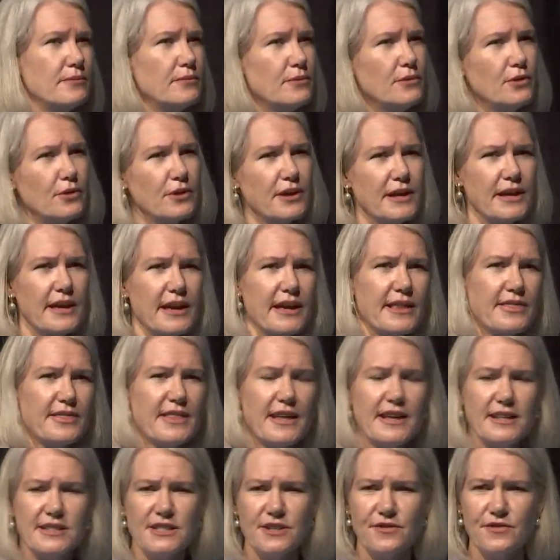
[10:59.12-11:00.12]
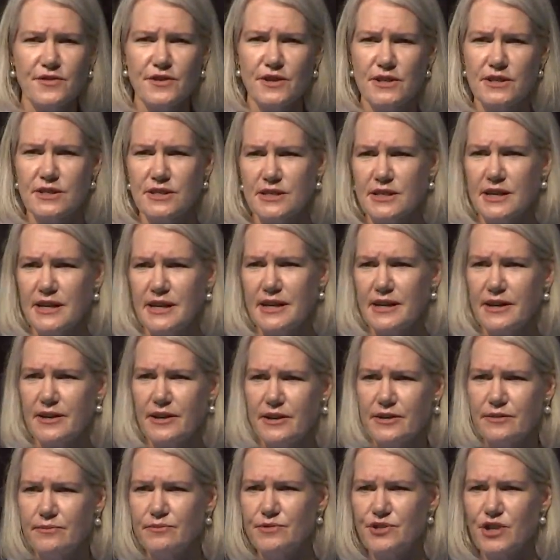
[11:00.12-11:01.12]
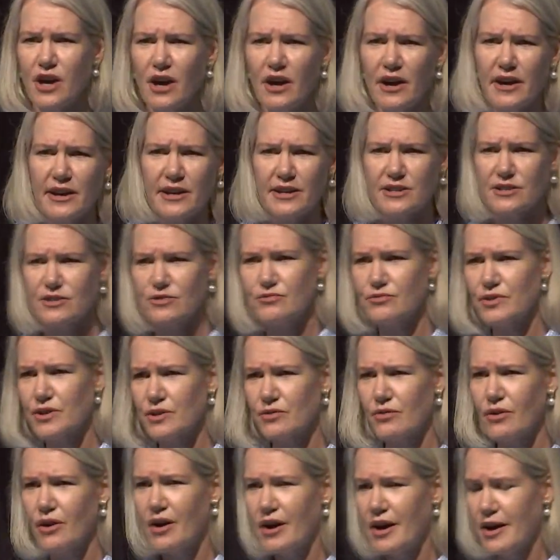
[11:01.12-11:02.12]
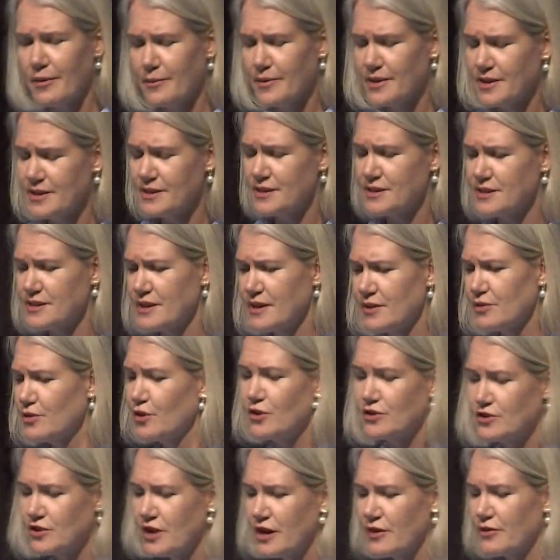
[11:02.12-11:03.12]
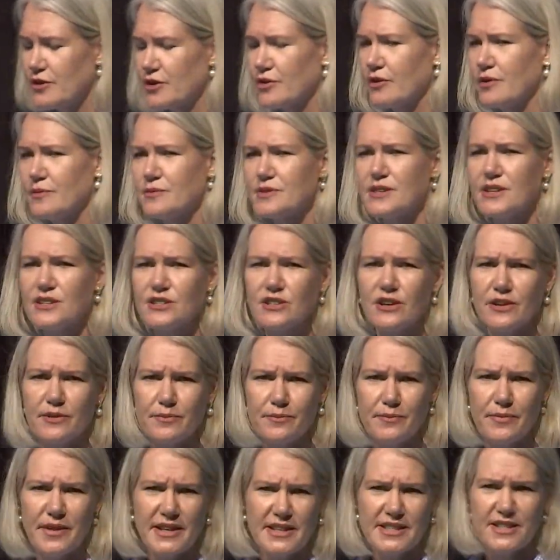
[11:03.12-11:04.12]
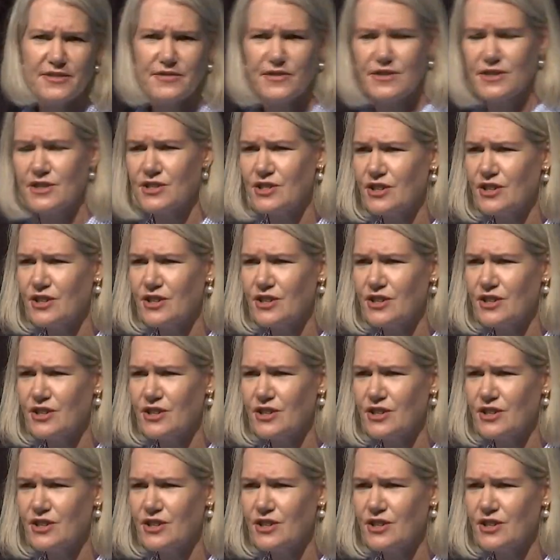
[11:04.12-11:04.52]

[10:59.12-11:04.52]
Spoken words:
looking at their different diet requirements, or not diet requirements, their different